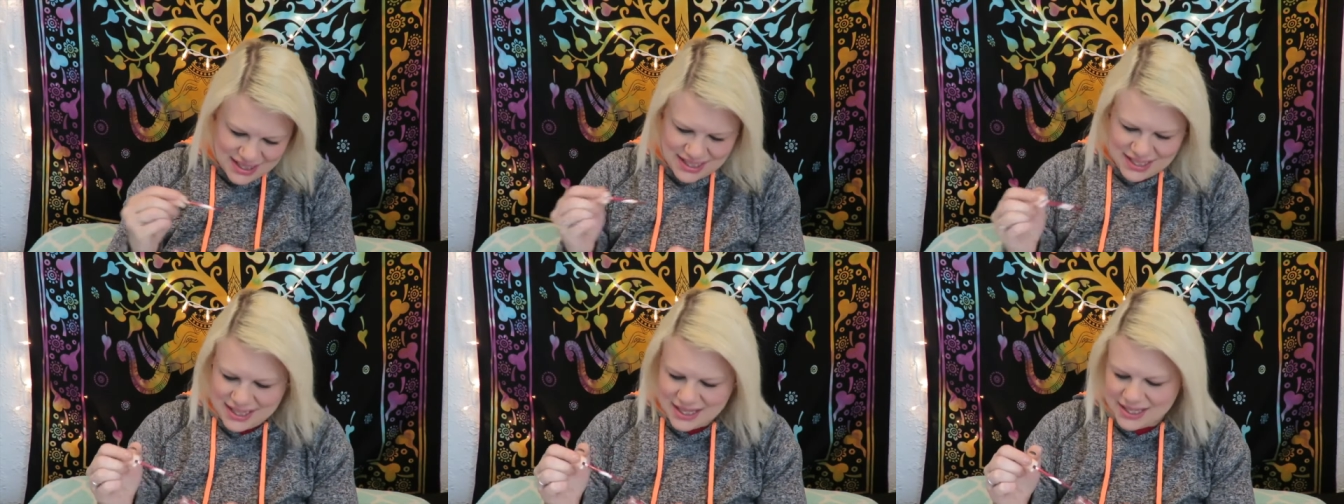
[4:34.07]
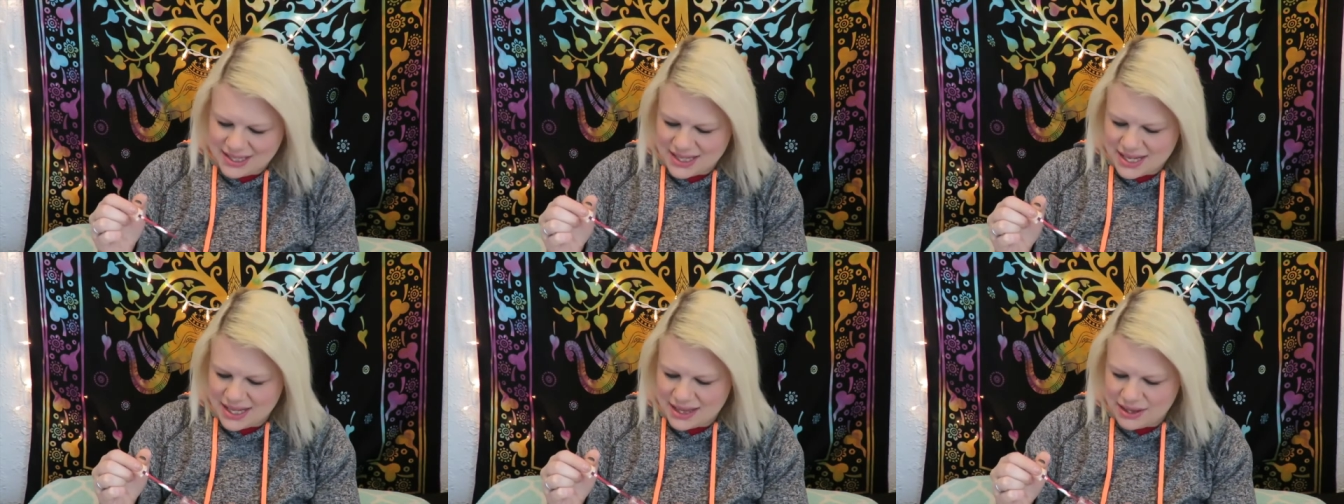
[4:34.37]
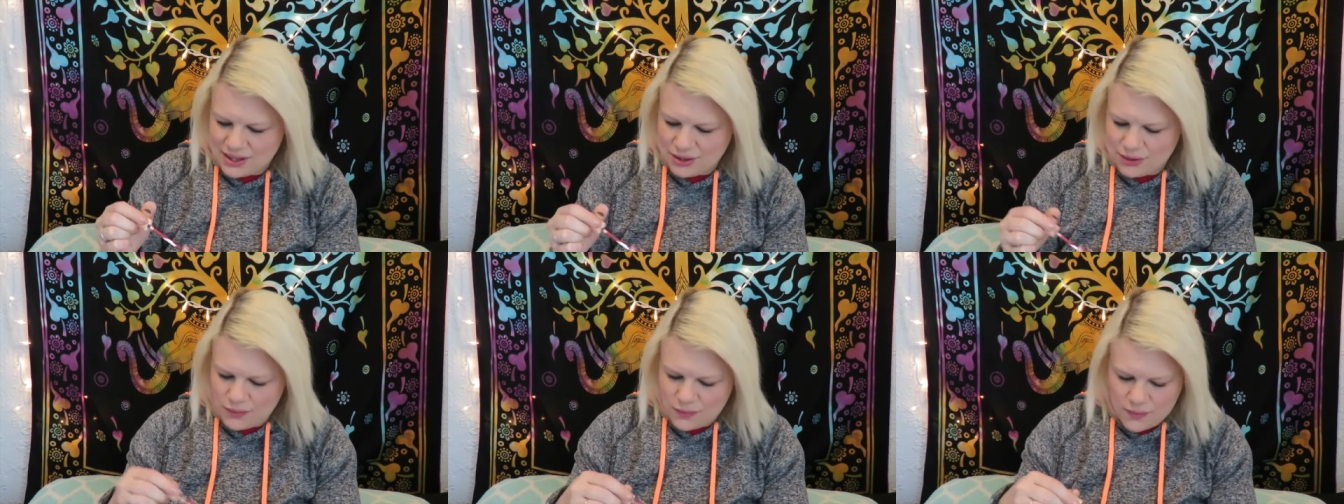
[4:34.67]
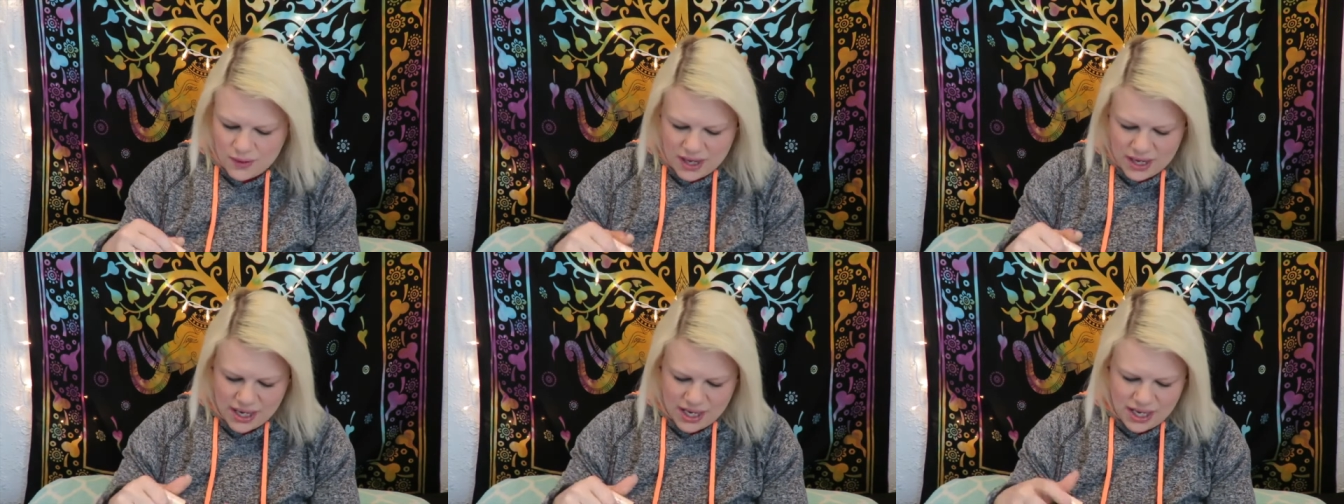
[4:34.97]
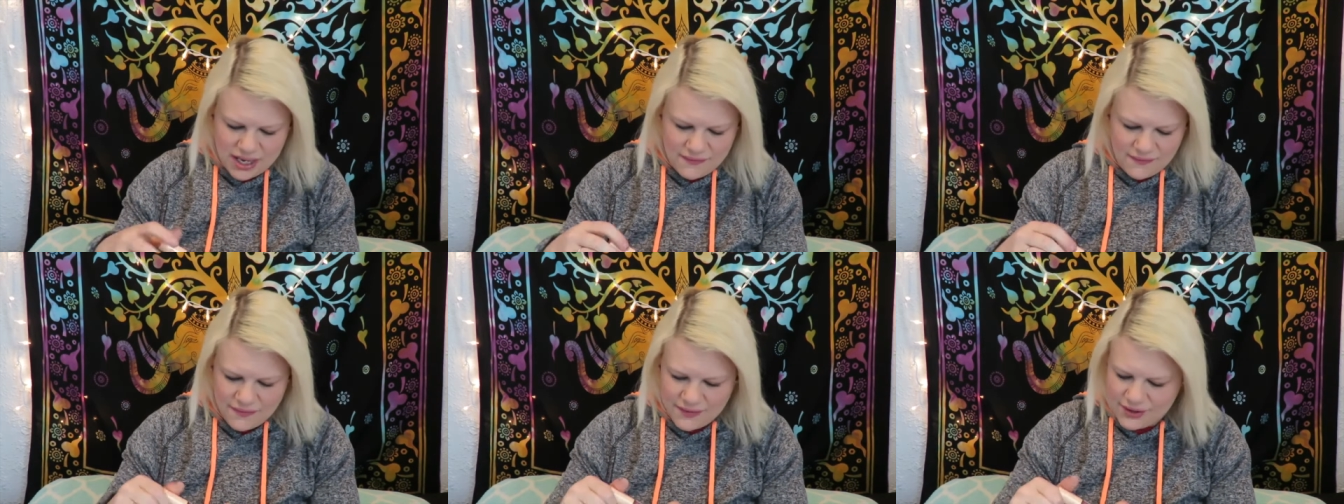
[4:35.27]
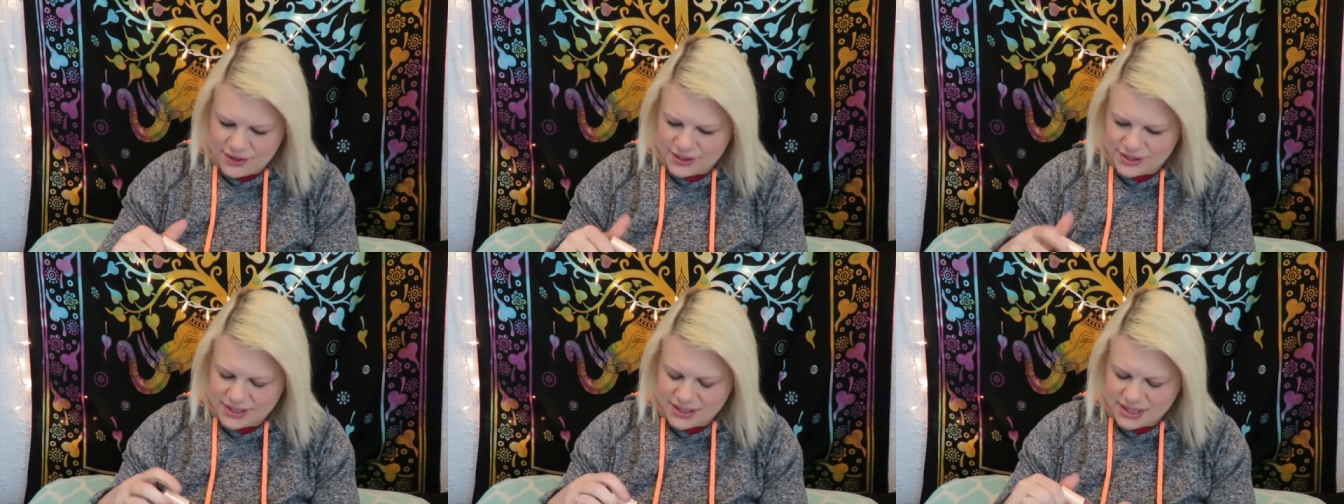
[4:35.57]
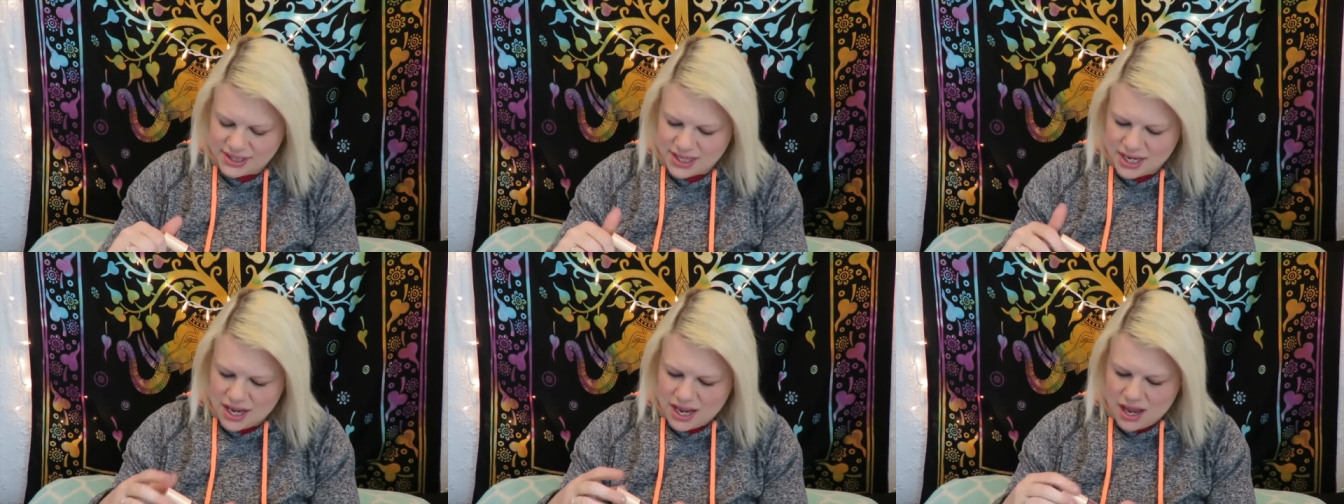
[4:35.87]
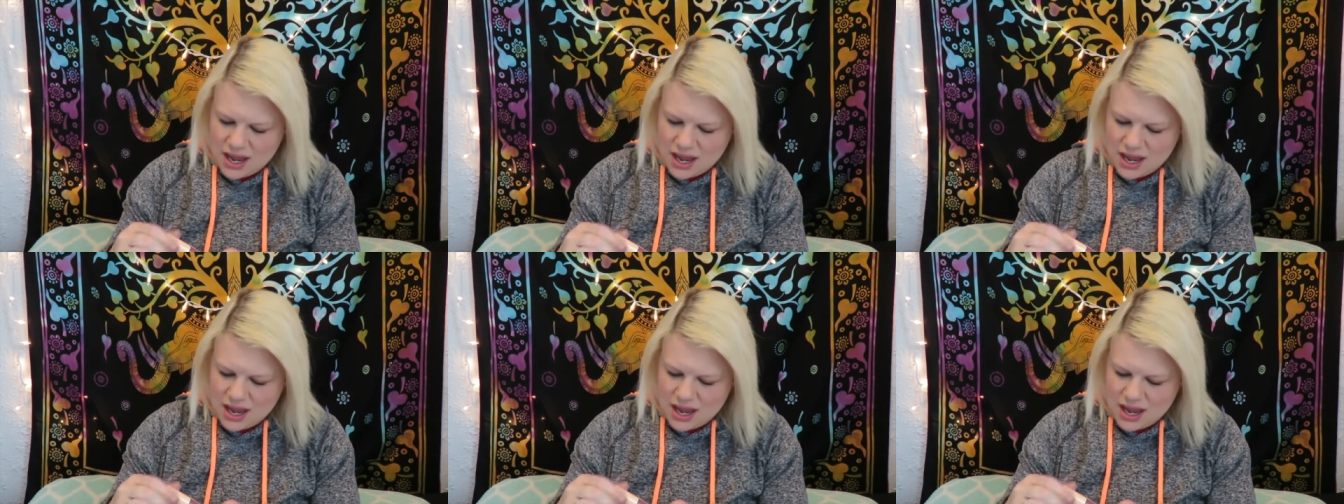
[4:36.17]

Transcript: It is a little runny at first.